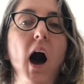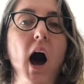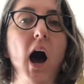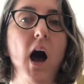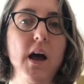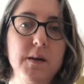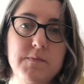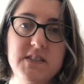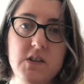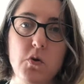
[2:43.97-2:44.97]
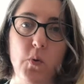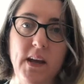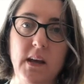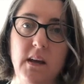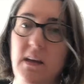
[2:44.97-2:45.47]
I'm so
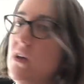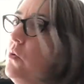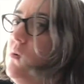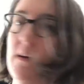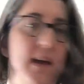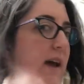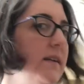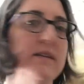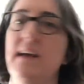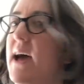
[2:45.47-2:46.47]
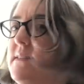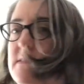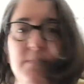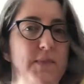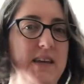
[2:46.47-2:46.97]
quick, you can't
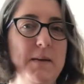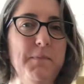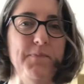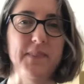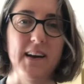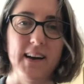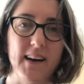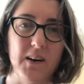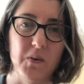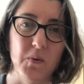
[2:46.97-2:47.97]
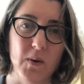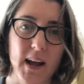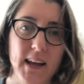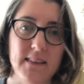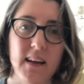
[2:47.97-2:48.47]
catch me. All
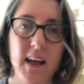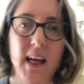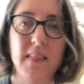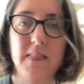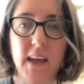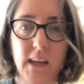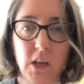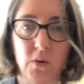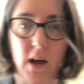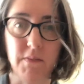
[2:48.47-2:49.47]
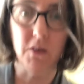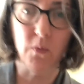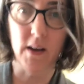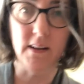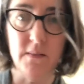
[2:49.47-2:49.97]
right. Thank you,
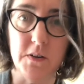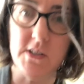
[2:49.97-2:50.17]
everyone, for